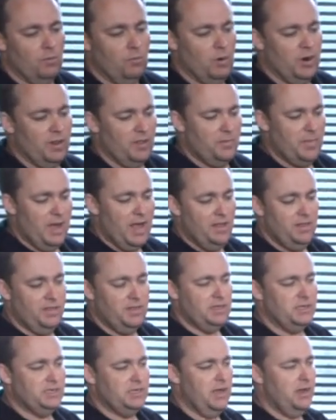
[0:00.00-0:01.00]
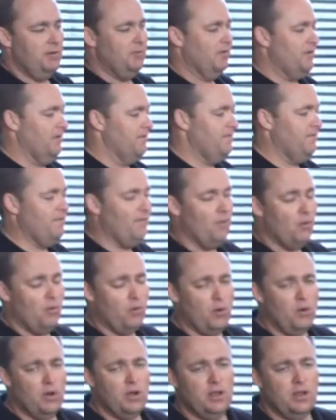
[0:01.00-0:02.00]
one of the main things here, we've got
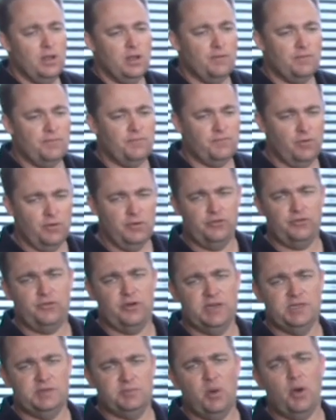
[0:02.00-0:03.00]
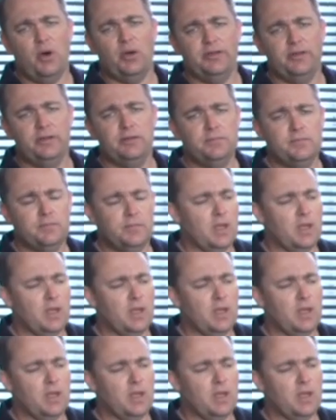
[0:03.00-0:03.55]
4 fruit trees potted.